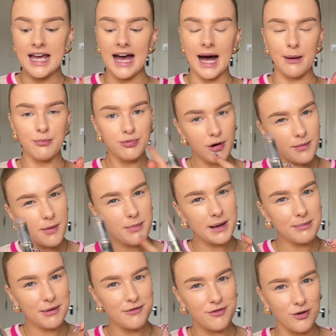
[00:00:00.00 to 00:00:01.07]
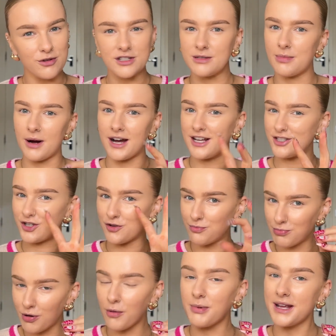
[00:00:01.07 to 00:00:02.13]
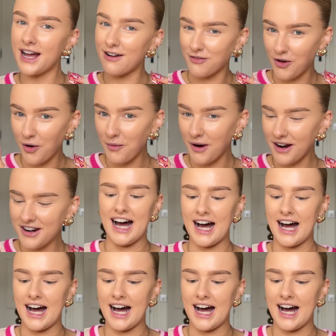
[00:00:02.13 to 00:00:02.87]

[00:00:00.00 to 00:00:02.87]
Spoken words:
and probably been forced to buy it, so you probably have got one.